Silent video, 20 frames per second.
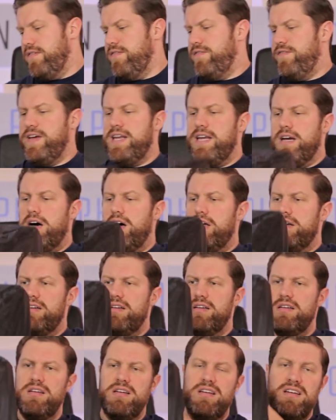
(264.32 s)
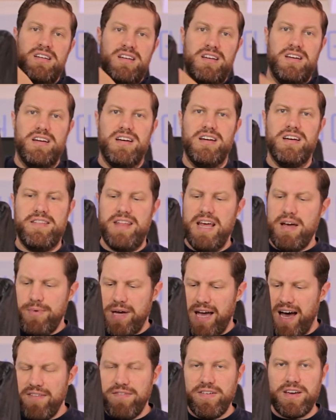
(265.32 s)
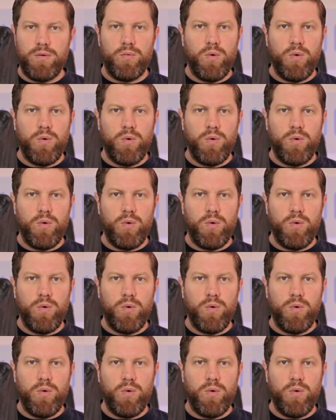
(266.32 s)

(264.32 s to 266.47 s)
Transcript: Fit it on, and there we have it.